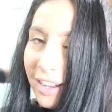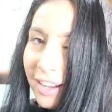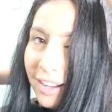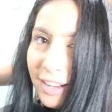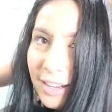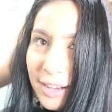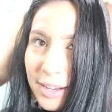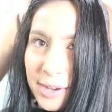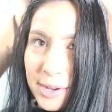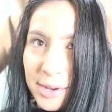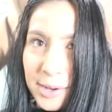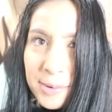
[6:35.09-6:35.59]

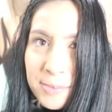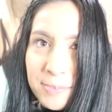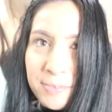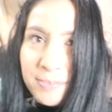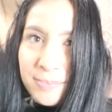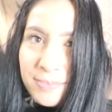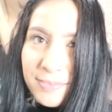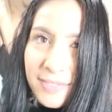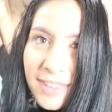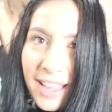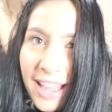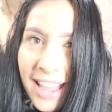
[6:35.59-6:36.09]

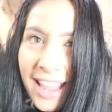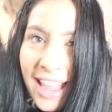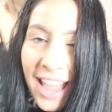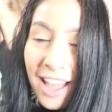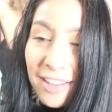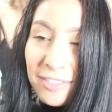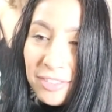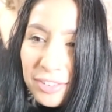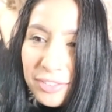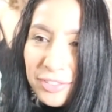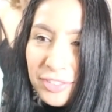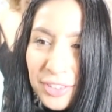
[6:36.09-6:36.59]
um, I
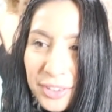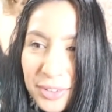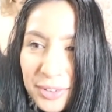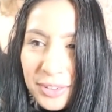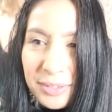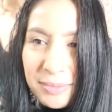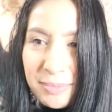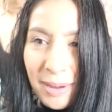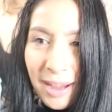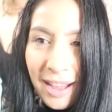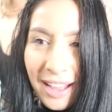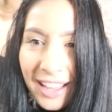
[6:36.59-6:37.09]
have a few
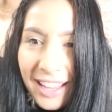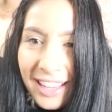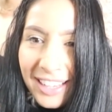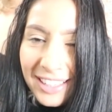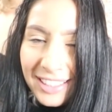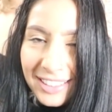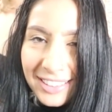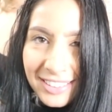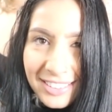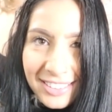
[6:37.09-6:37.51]
in mind.